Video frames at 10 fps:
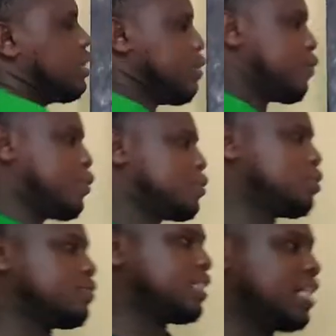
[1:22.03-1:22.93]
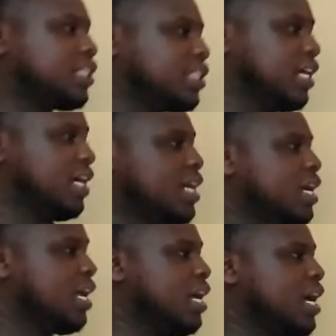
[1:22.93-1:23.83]
The force of inertia
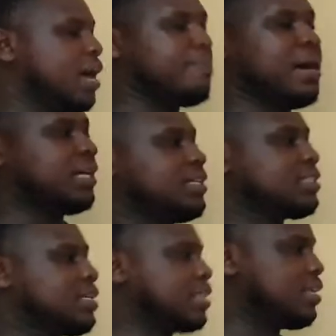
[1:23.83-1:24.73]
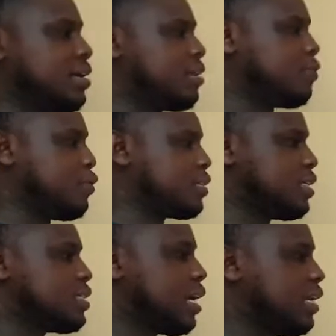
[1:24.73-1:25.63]
amongst other
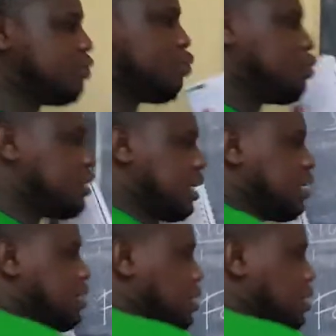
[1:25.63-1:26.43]
forces. And we say,